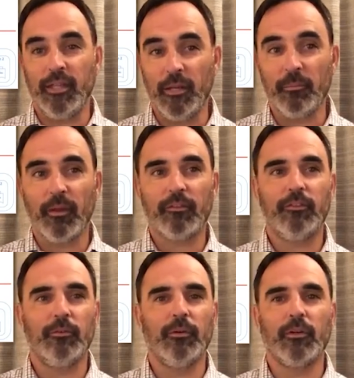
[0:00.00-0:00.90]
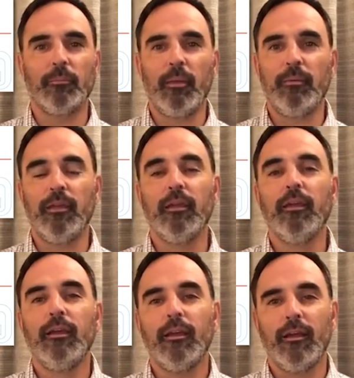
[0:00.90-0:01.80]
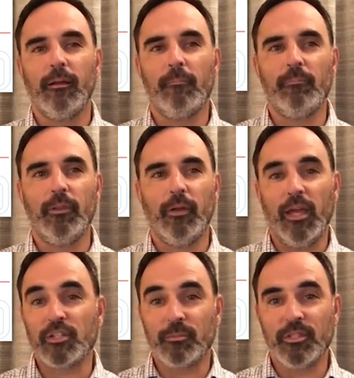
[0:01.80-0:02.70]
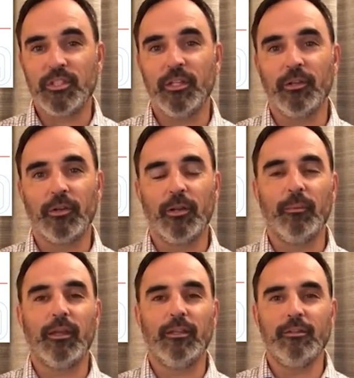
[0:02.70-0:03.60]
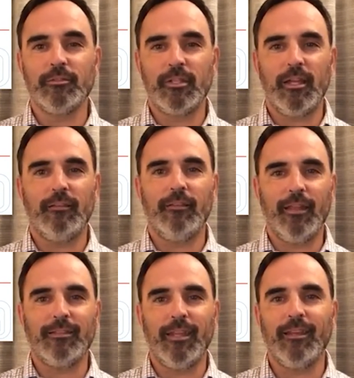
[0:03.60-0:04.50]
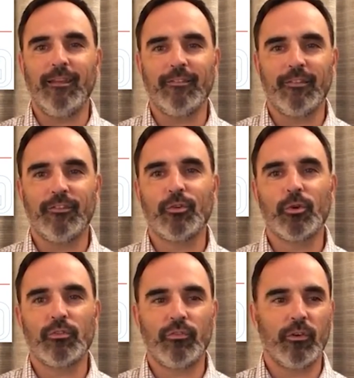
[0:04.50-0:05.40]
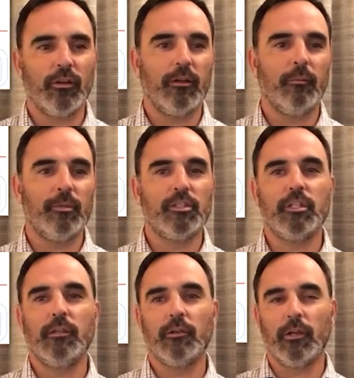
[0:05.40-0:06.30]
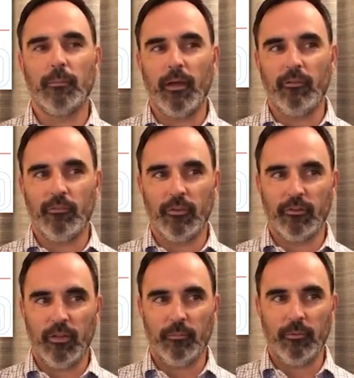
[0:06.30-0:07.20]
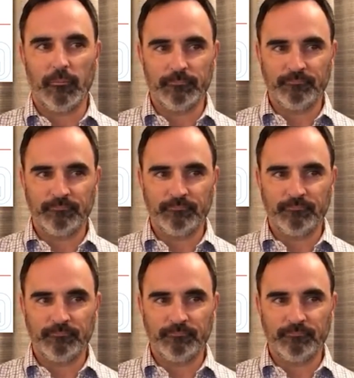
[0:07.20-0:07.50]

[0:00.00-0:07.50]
Databricks to it, or maybe Azure Machine Learning. We can use that data as a source for a machine learning model, for example.